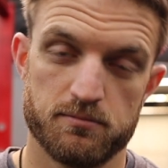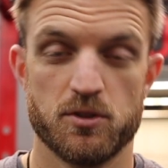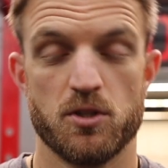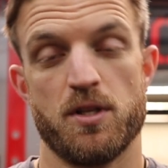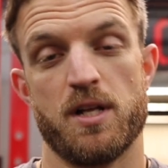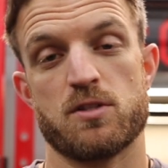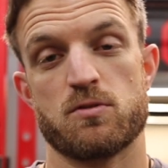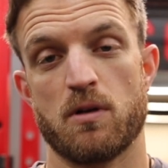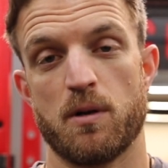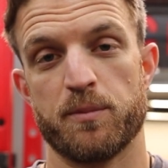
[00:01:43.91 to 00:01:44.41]
So
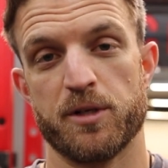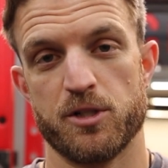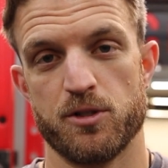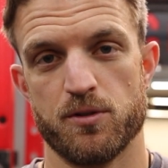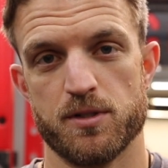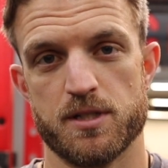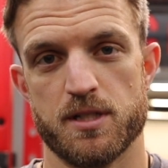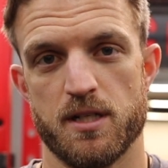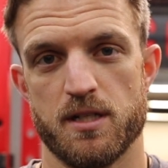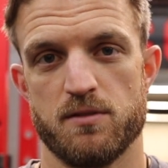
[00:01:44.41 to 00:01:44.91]
that's what I'm gonna do
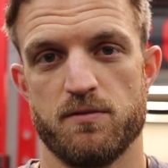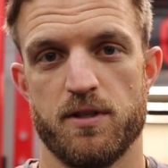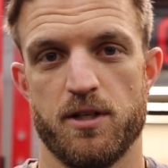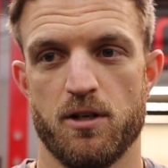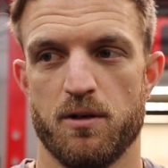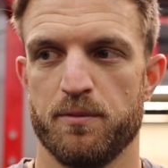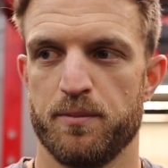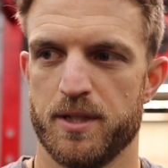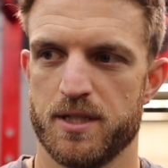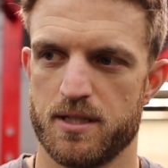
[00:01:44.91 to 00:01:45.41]
in today's
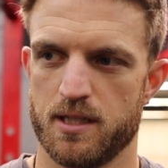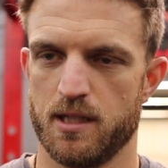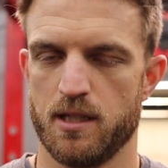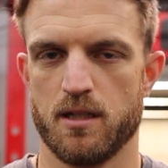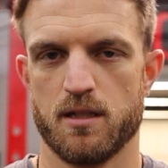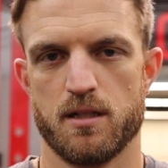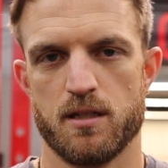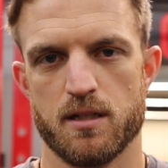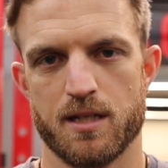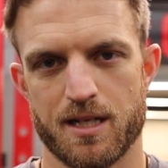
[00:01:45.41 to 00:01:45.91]
video. I'm basically
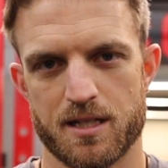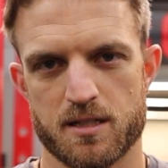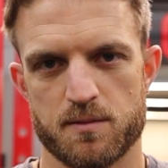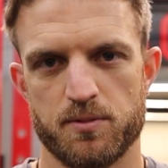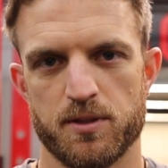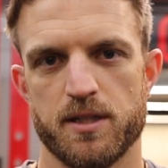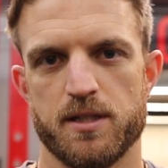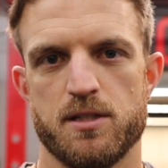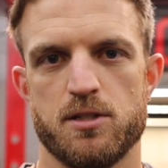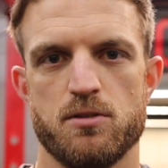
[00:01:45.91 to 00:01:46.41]
gonna
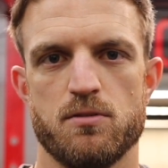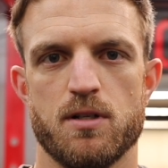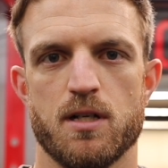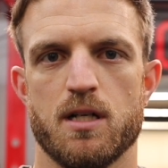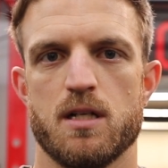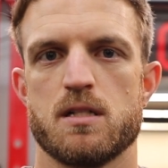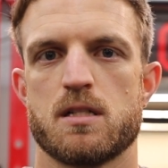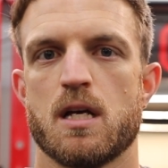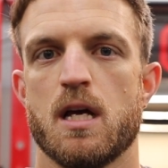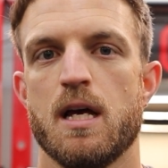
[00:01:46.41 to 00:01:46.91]
explain to you
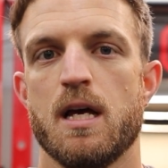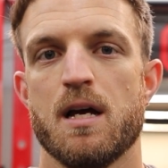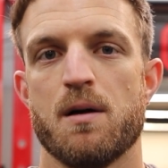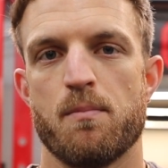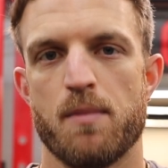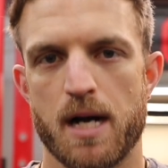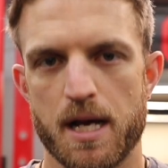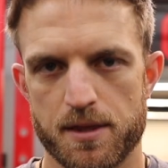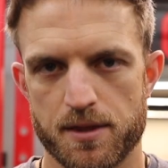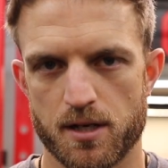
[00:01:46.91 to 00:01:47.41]
guys
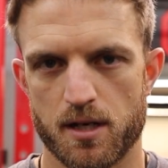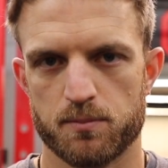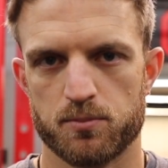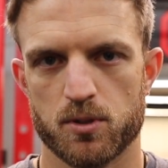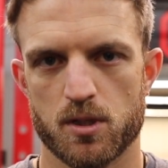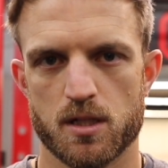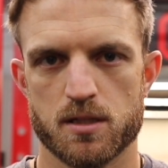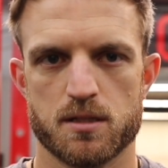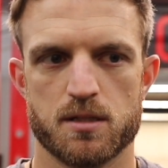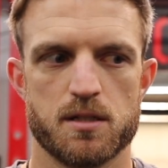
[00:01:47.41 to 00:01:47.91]
my thought
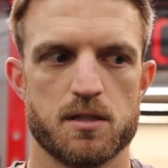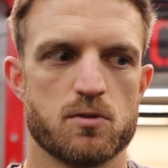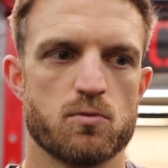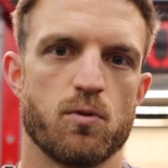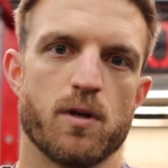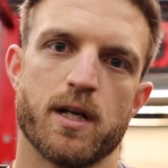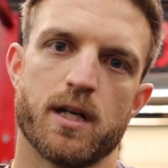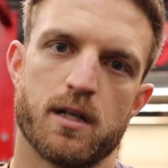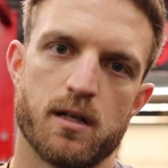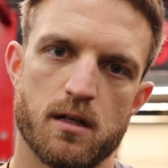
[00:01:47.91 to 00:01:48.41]
process
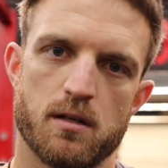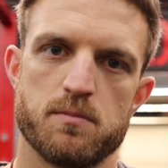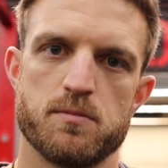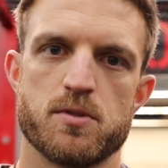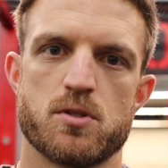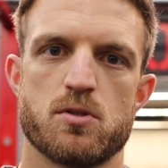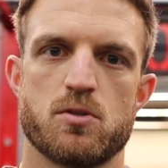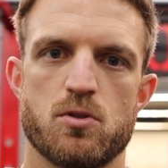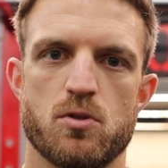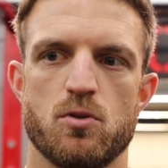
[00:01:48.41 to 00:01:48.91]
when it
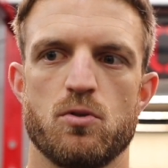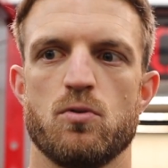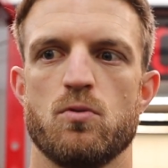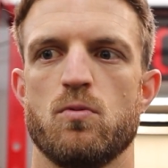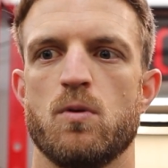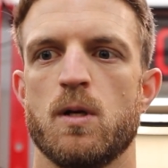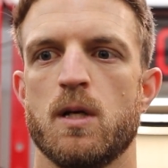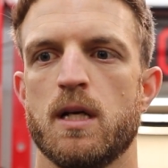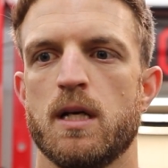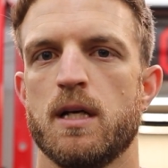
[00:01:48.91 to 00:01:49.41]
comes
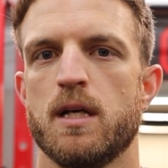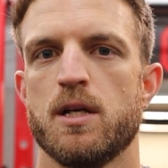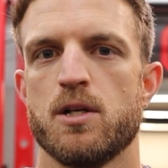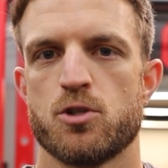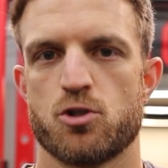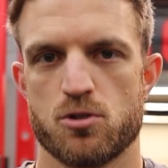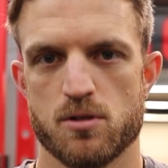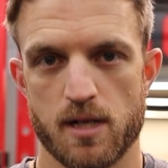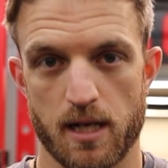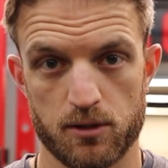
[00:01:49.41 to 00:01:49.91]
to
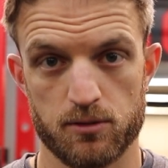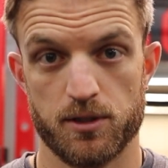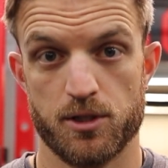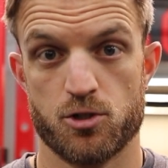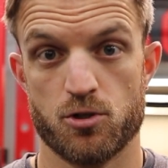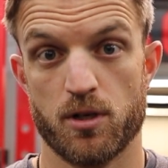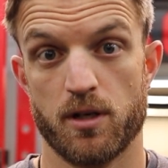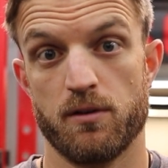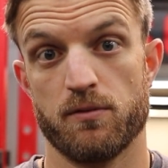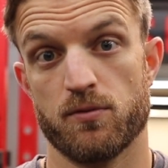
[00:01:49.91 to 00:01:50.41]
not only
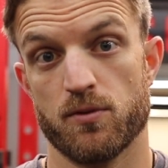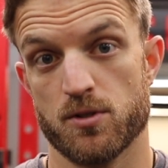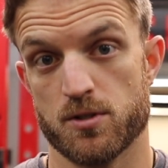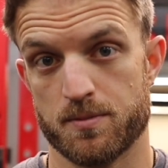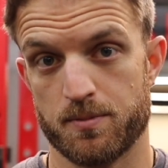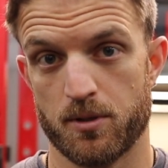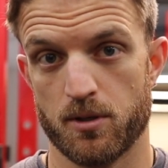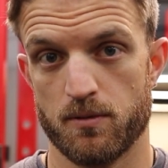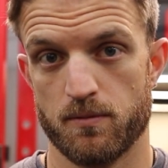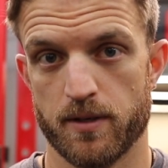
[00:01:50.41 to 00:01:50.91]
training for a
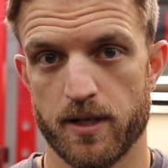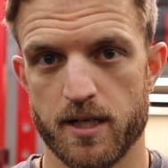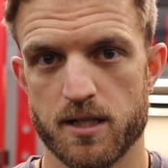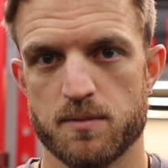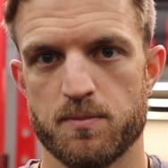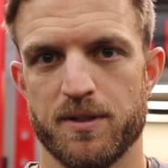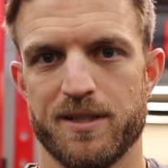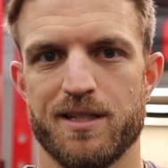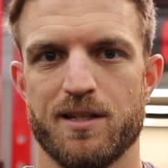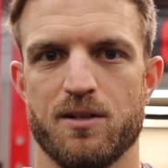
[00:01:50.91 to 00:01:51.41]
Spartan race,
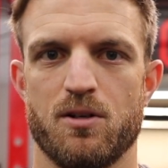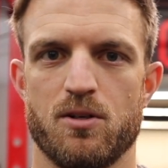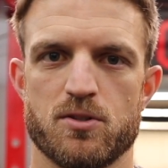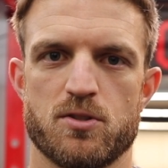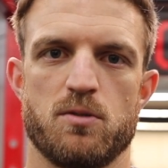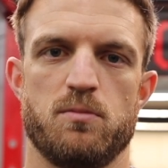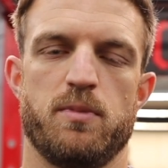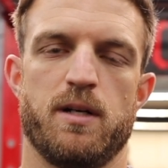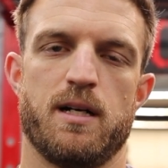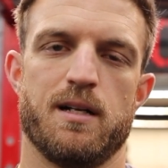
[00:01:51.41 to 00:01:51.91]
but then
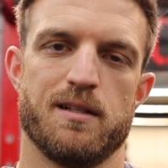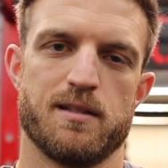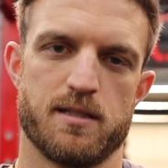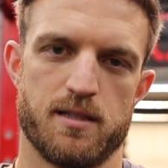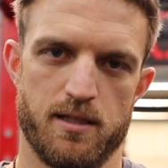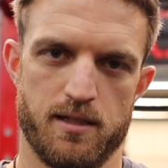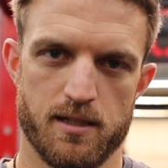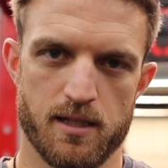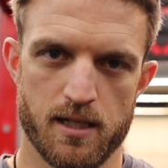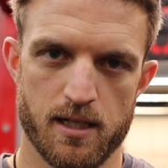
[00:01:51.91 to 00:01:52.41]
also
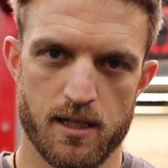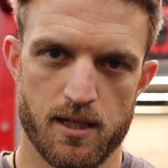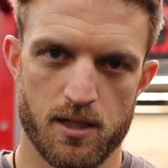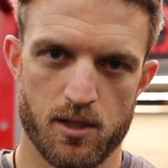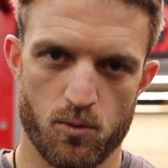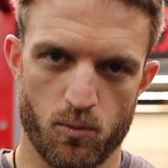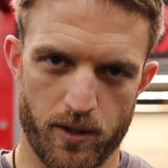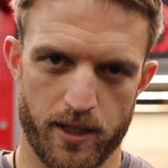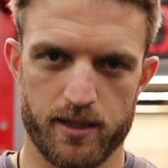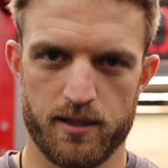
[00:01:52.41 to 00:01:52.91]
balancing
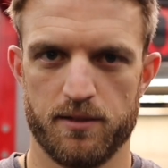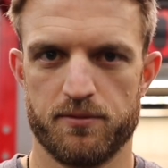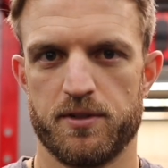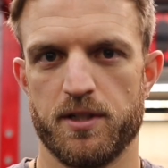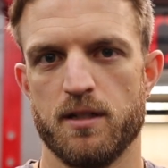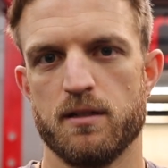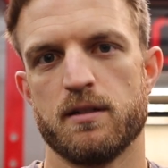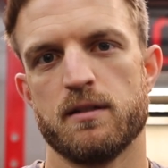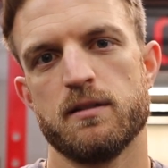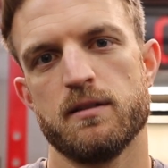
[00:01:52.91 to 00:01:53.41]

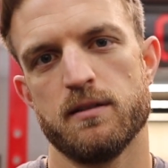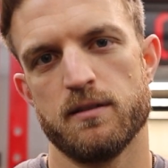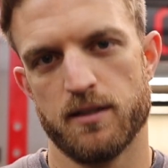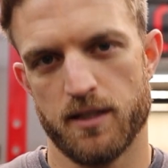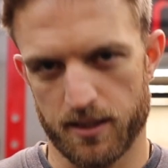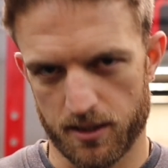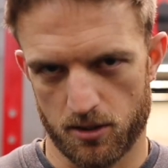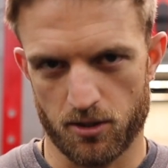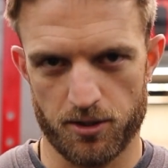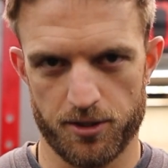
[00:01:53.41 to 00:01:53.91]
weightlifting
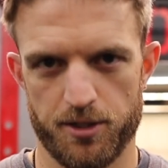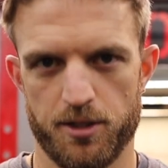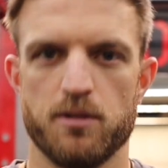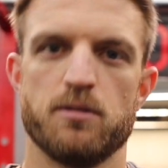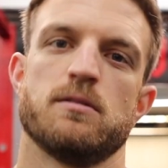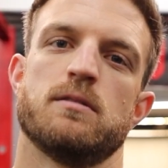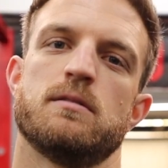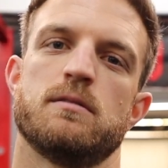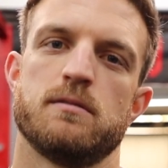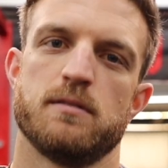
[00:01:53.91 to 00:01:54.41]
and cardio
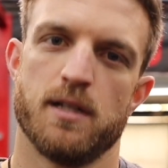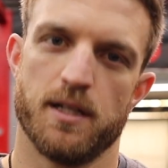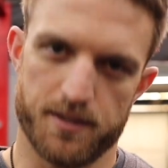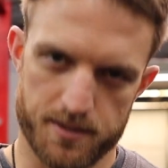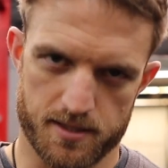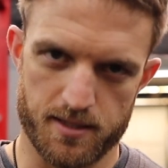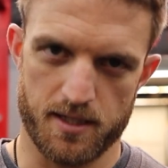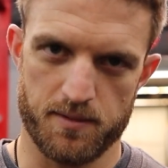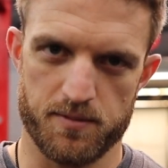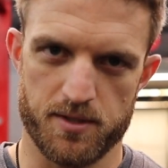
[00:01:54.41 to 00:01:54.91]
at the
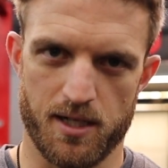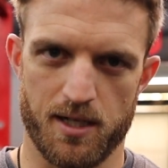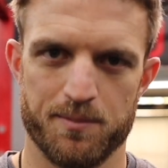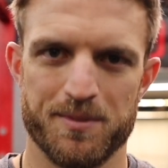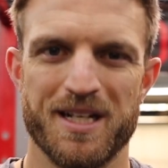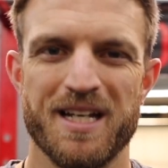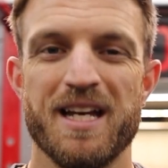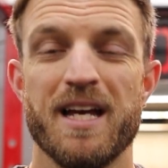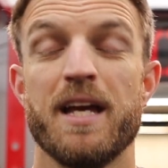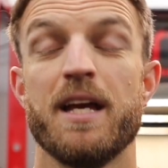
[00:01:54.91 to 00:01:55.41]
same time
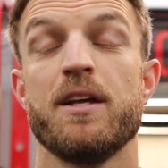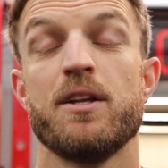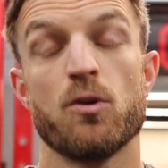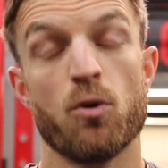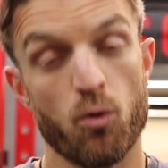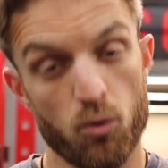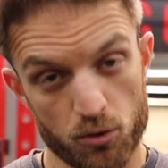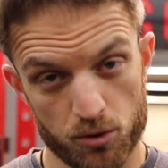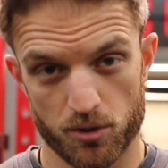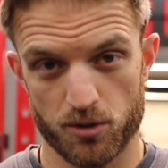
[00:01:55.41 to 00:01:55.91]
in
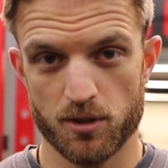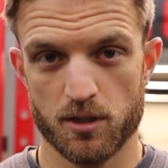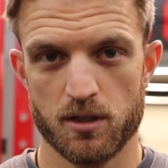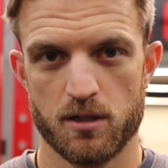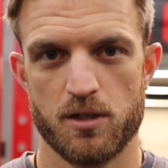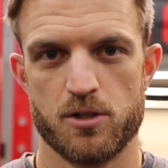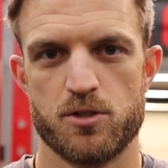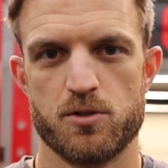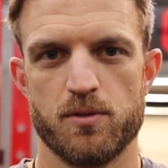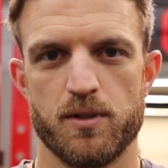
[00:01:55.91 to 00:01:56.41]

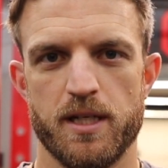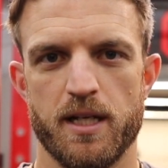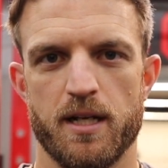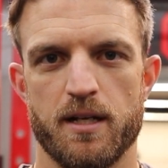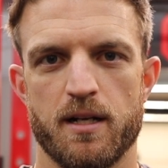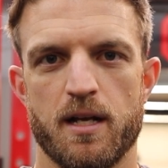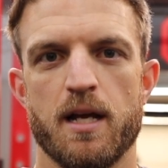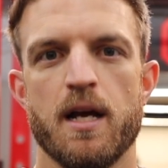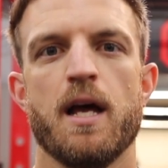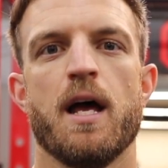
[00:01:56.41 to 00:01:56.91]
order to
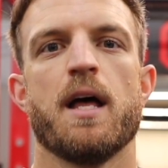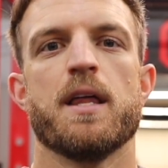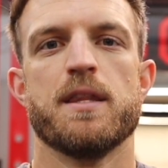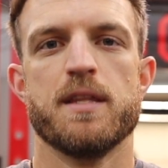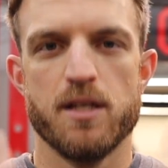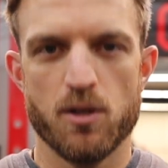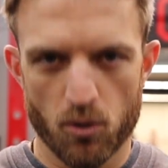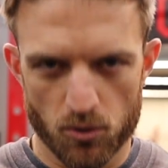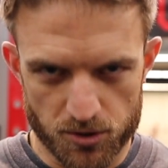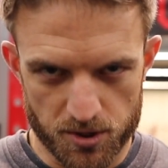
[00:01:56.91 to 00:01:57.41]
get
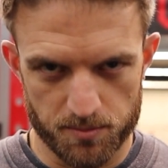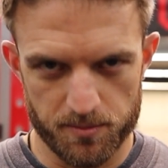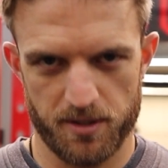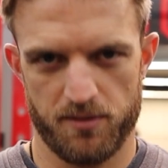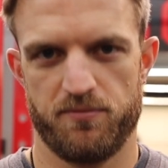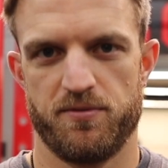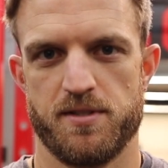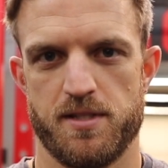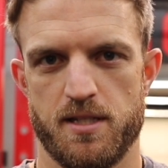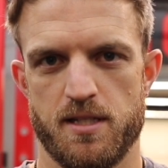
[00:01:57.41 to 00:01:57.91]
the ultimate
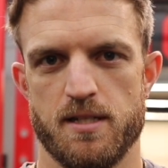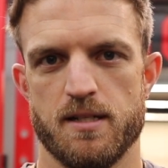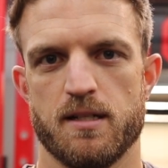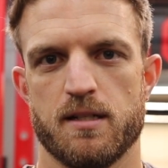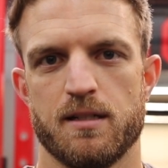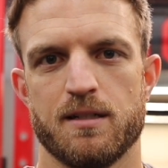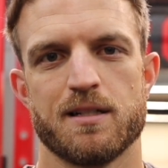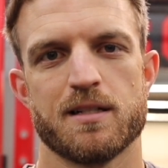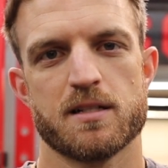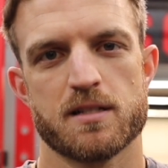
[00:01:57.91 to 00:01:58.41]
physique
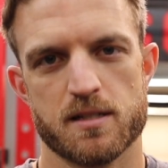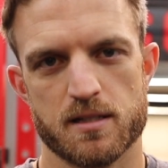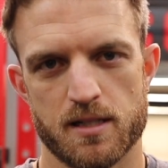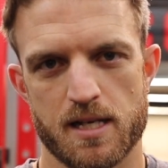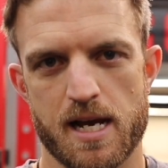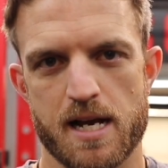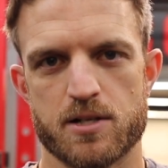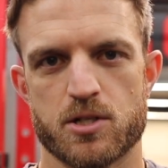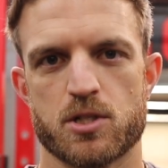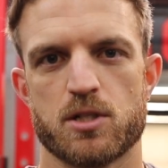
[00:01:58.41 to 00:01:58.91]

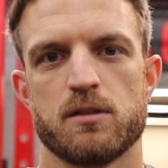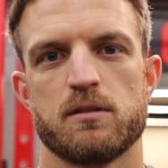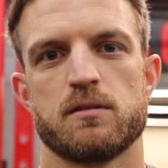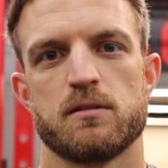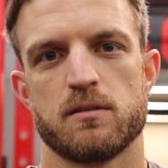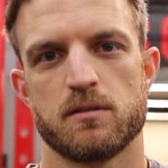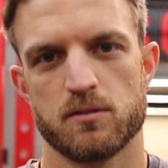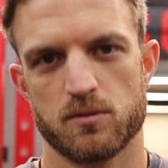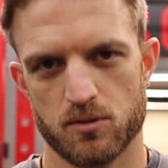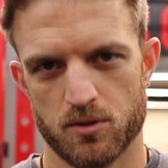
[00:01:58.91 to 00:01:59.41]

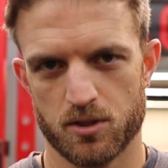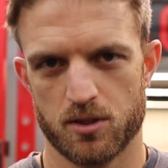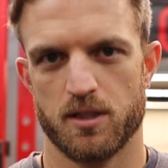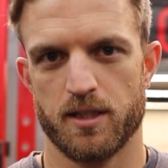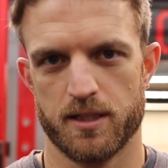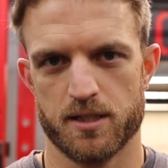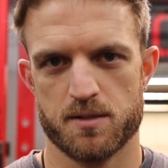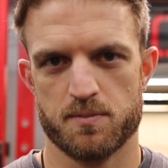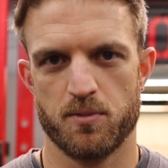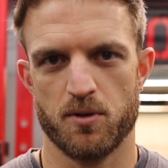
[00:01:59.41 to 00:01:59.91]
/ look
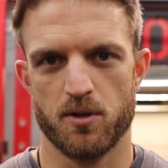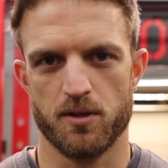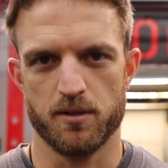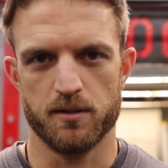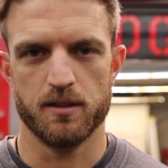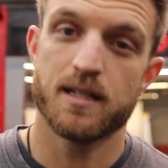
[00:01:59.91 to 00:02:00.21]
like a Spartan.